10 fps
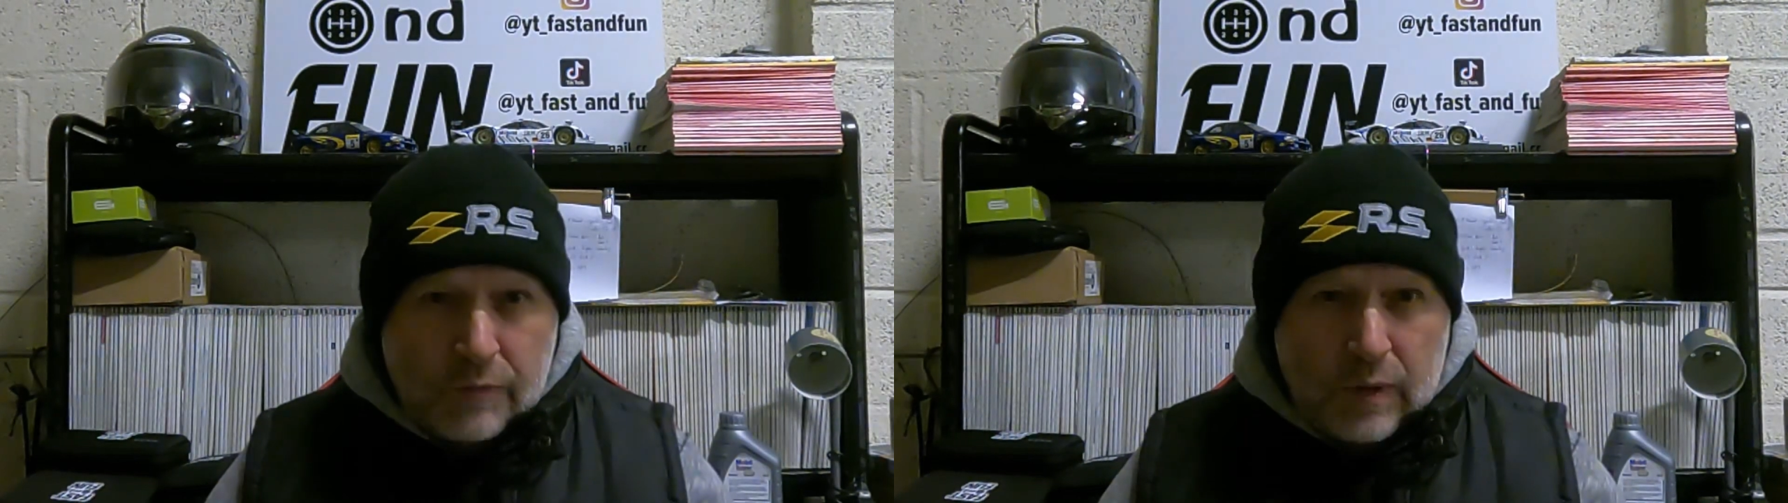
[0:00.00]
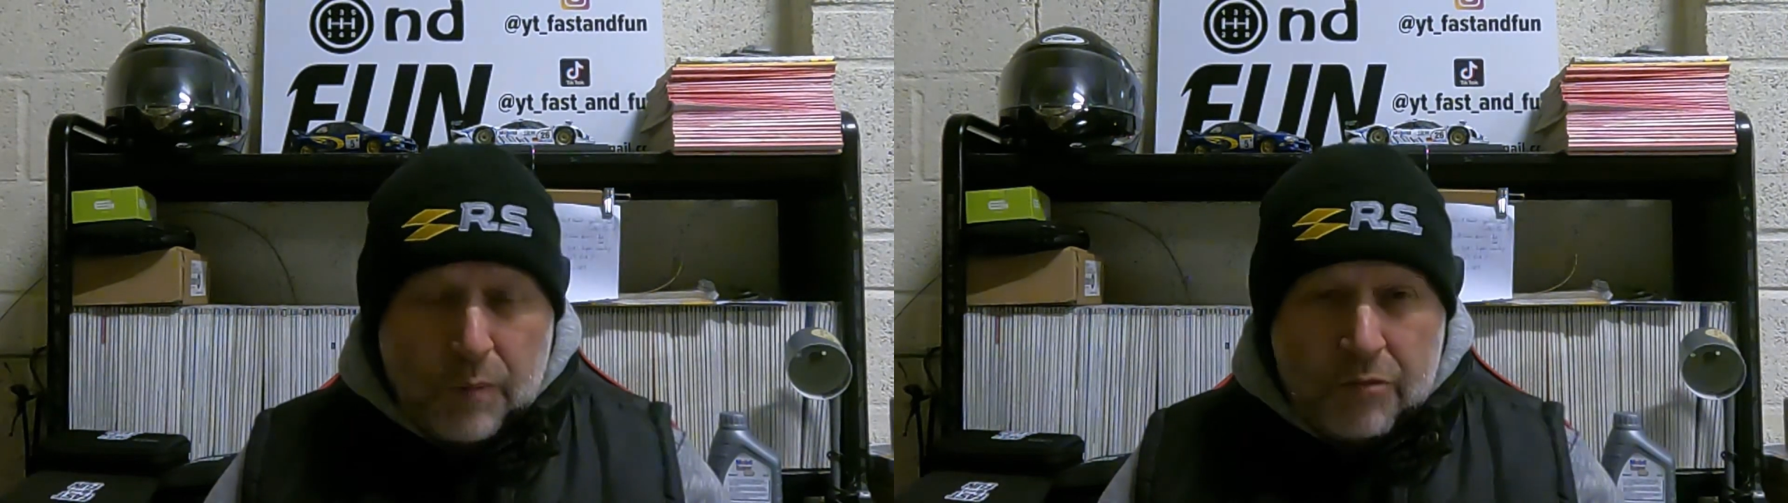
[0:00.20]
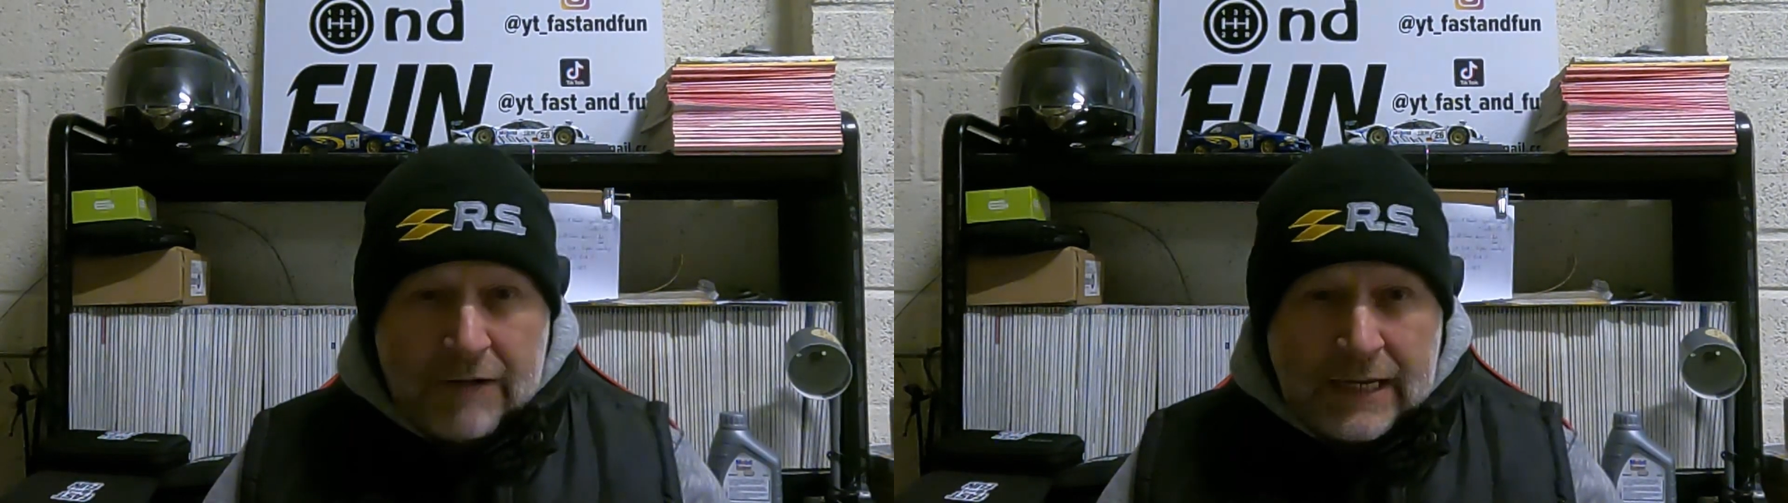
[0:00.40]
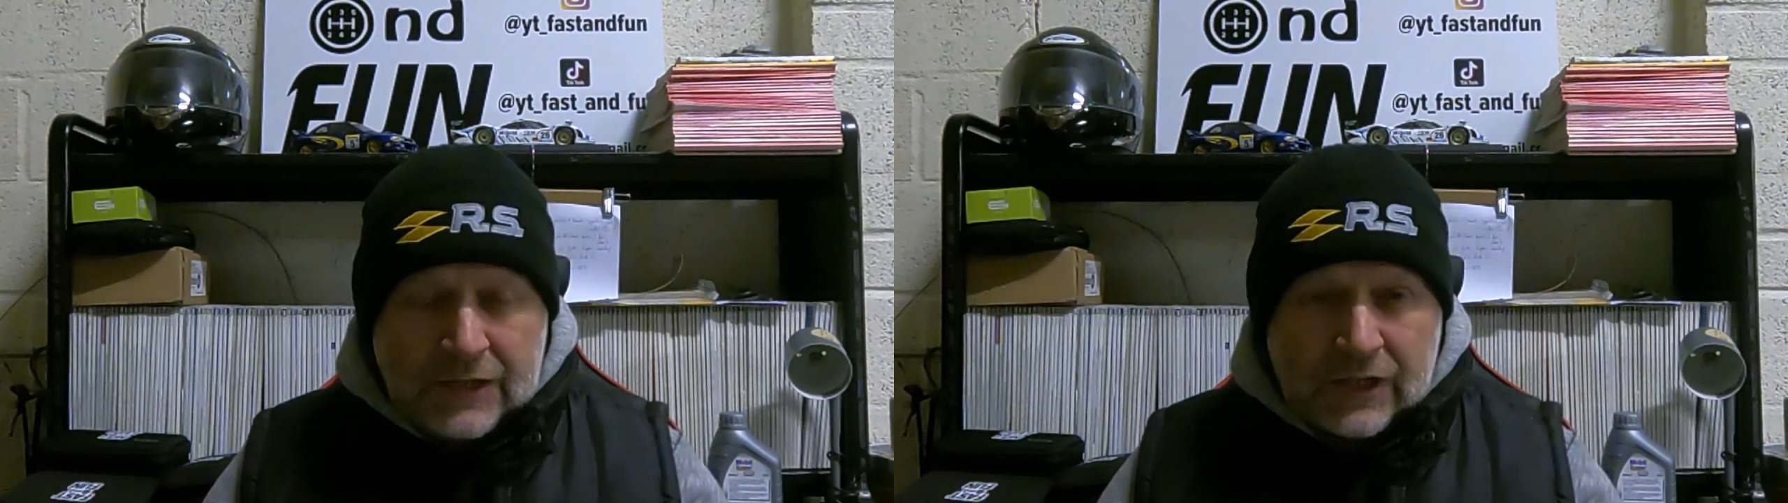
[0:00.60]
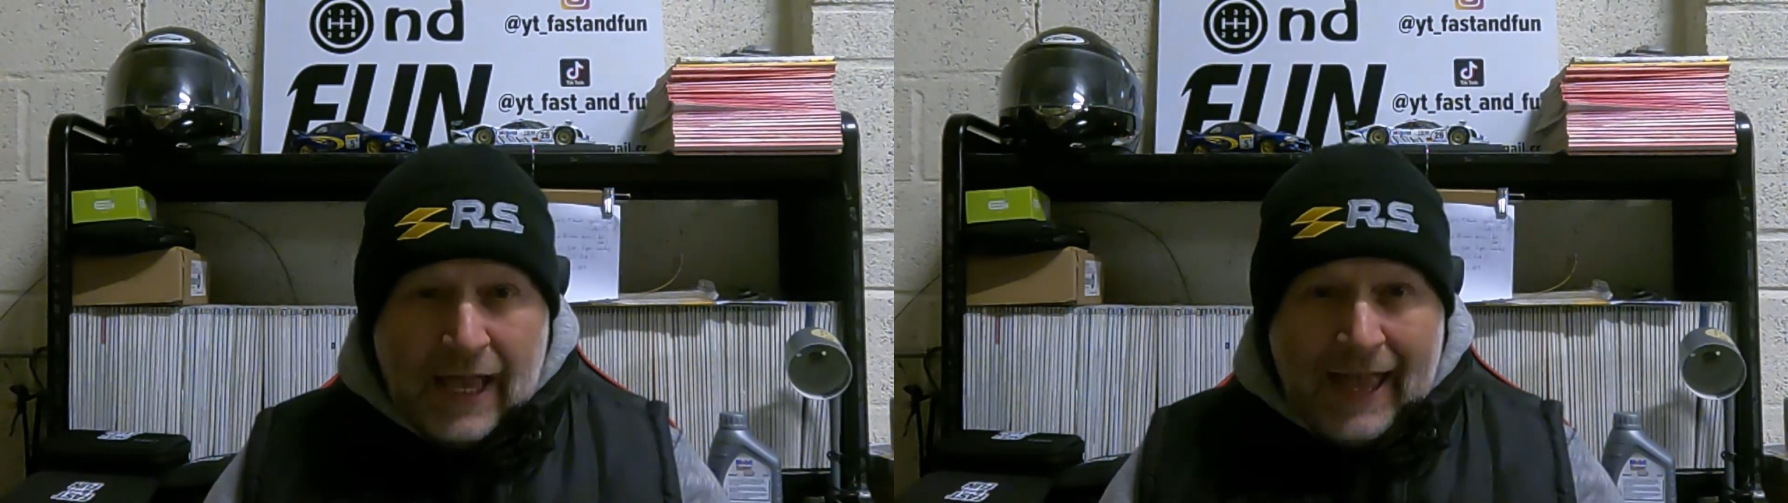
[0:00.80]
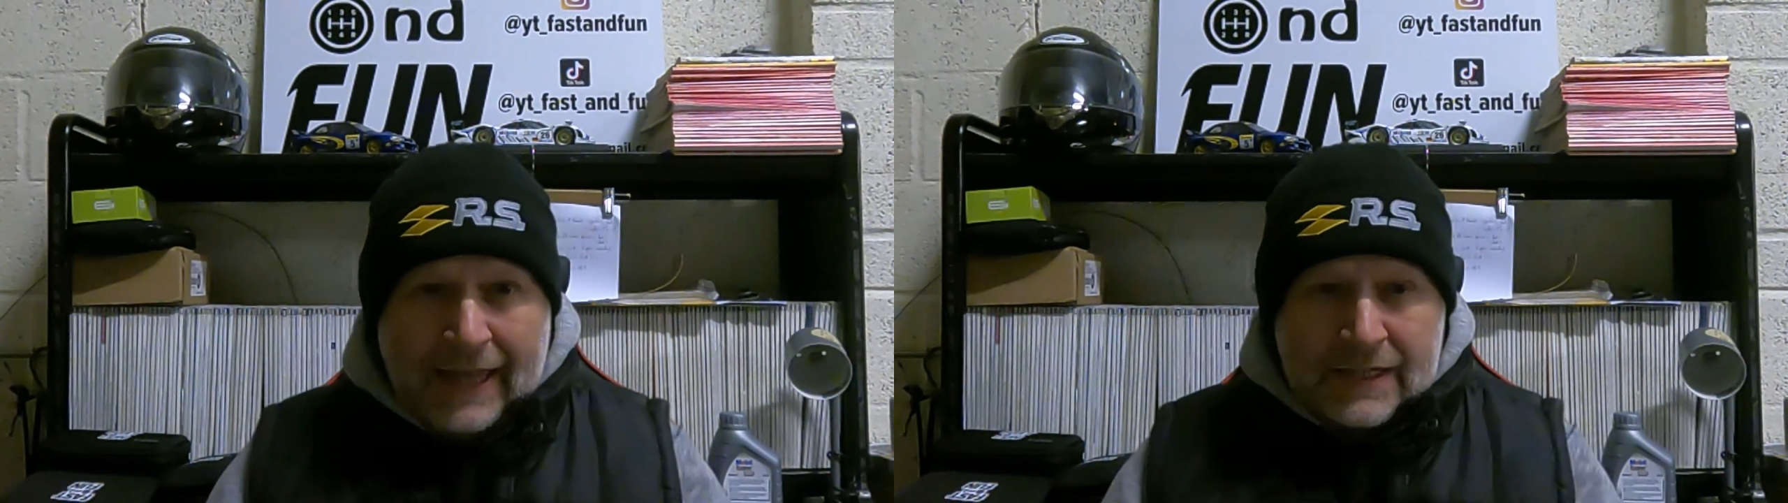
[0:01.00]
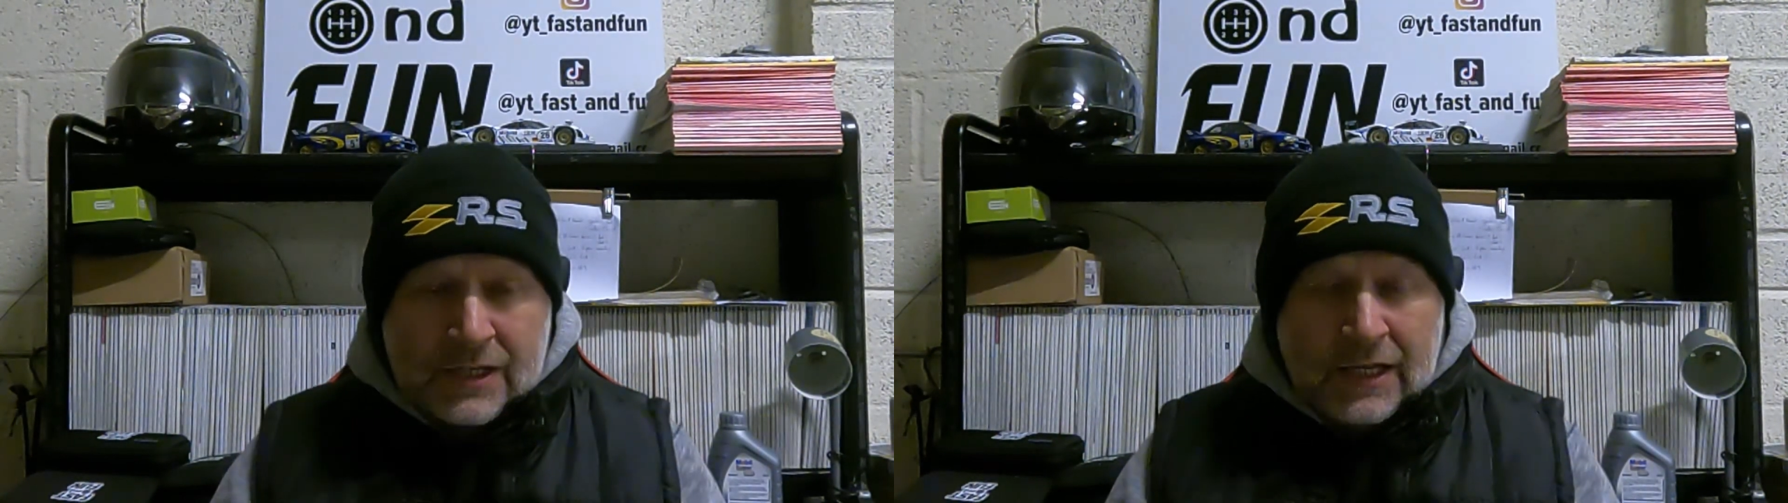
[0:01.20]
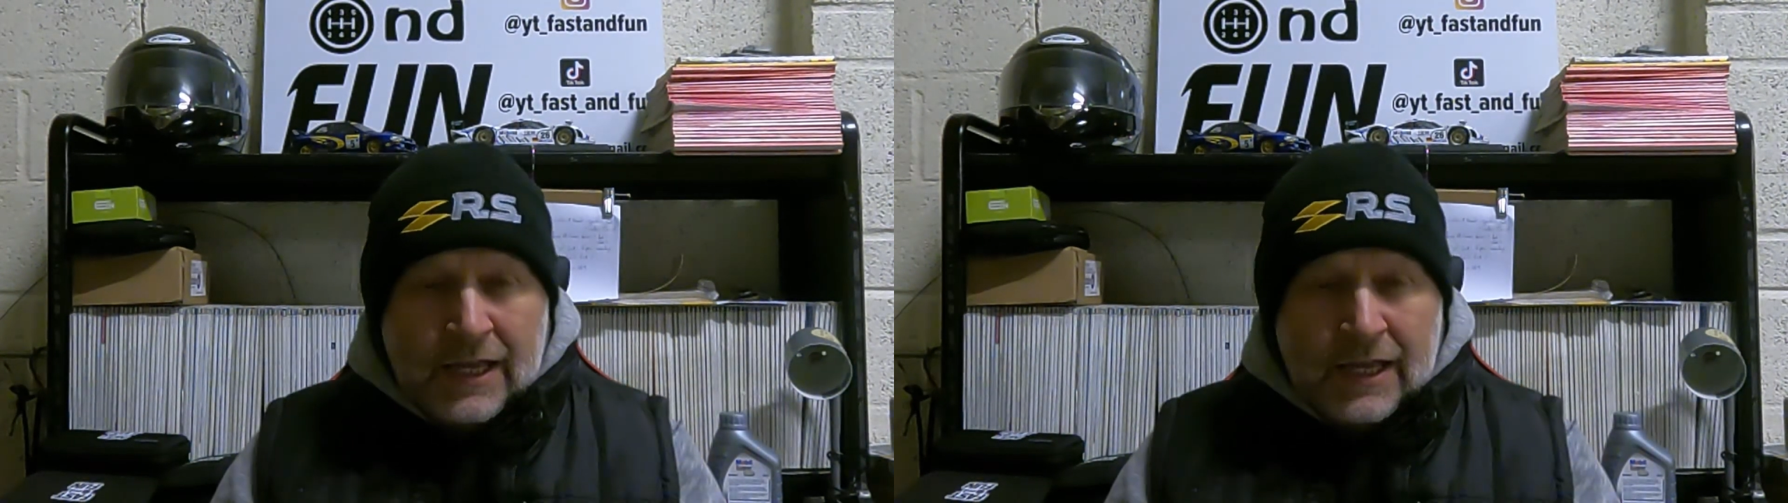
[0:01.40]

be a breeze, and